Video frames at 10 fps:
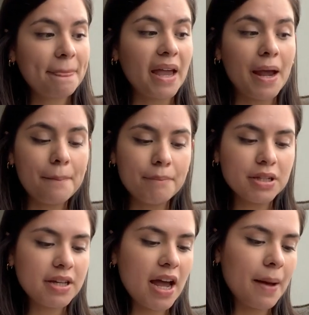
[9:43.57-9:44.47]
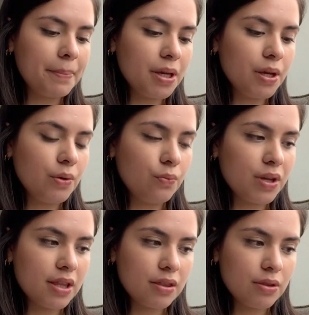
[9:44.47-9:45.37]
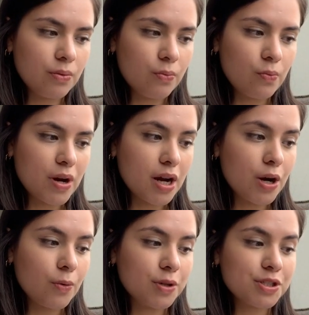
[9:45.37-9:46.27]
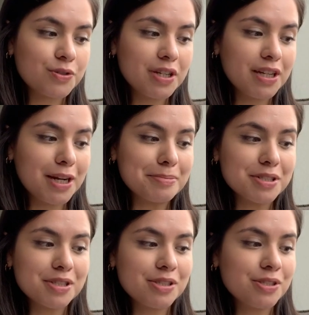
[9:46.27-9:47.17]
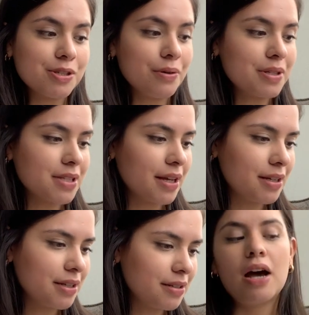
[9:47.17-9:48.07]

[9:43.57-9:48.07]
I'm really happy with where we're doing it. I'm just so excited.